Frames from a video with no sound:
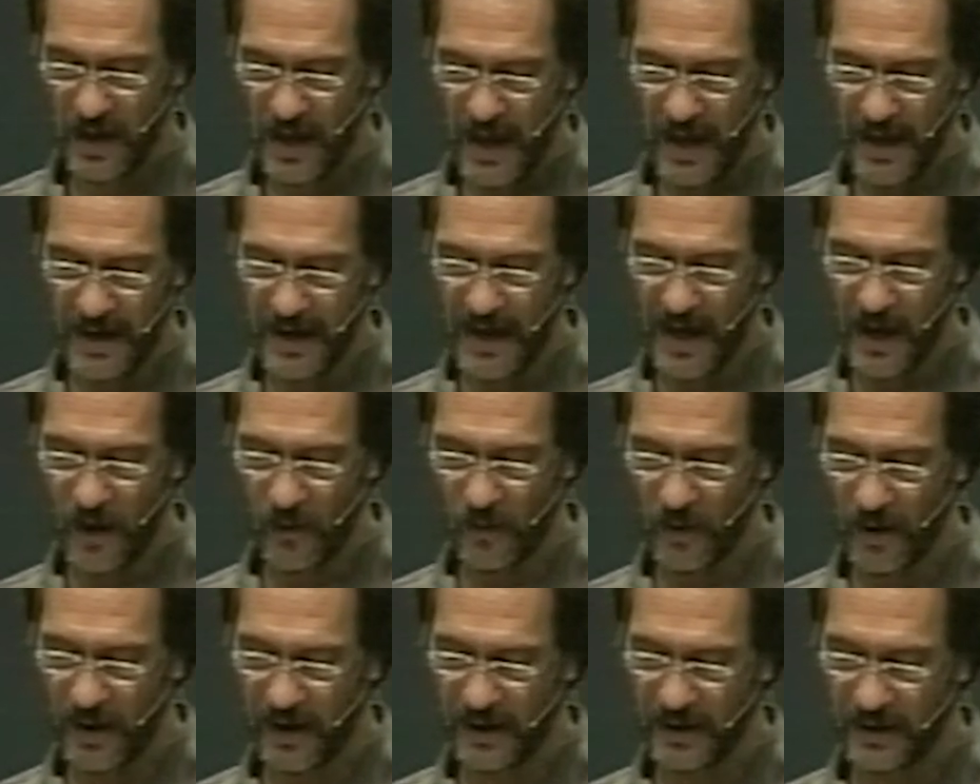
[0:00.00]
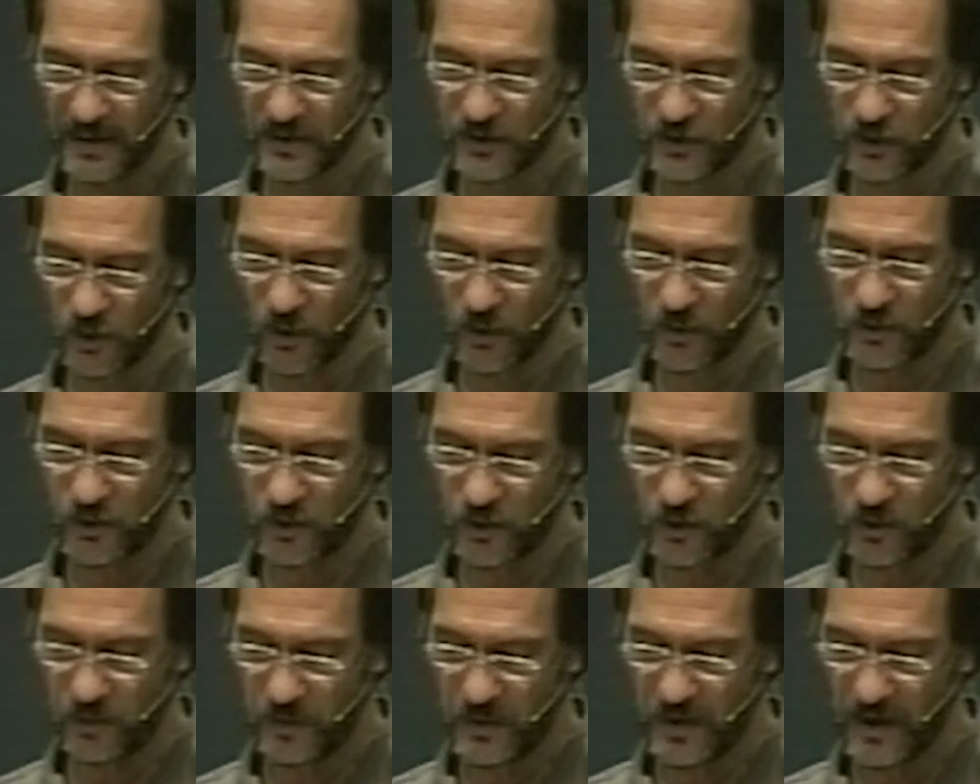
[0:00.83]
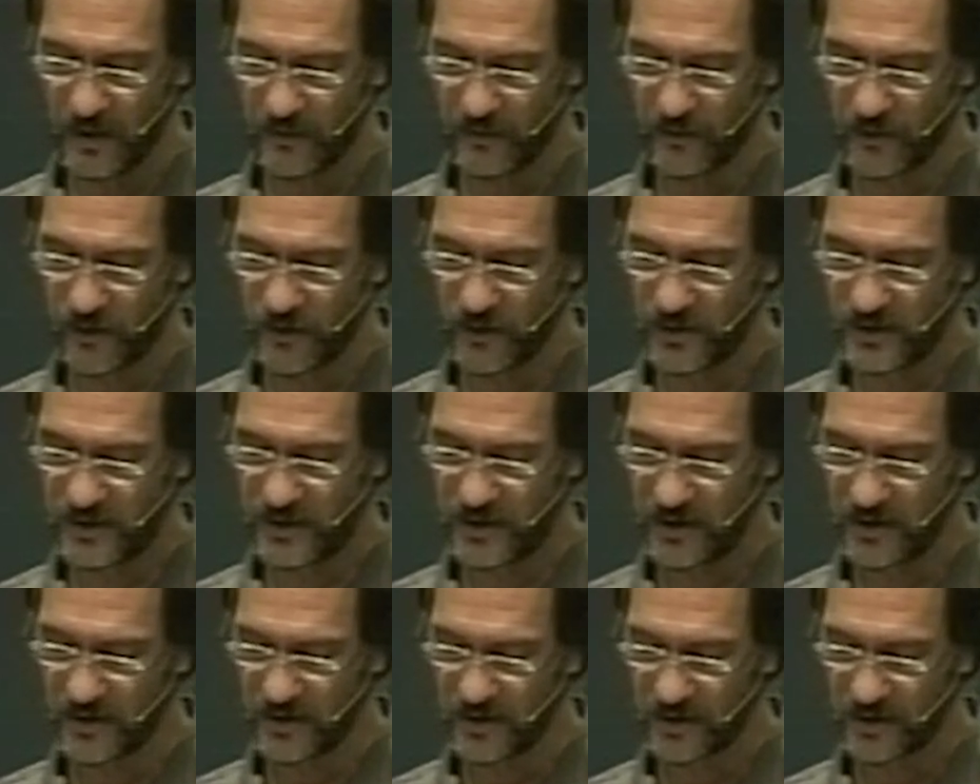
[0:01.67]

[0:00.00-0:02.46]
And now I exhort you to be of good cheer.